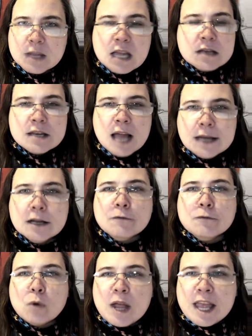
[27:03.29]
None of
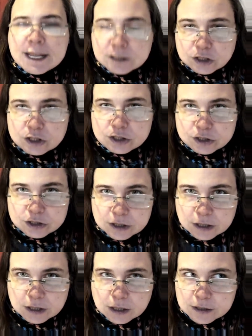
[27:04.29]

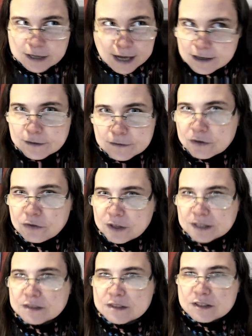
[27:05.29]
the
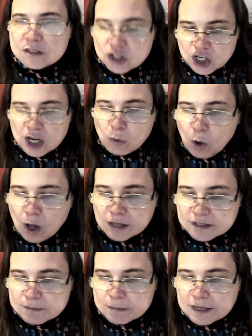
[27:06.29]
things that she
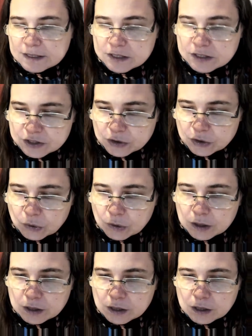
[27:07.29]
wants men to do
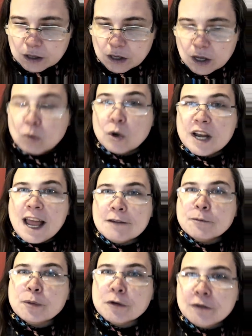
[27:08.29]
would
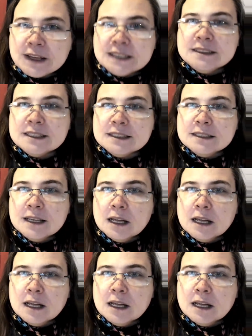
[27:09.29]
have prevented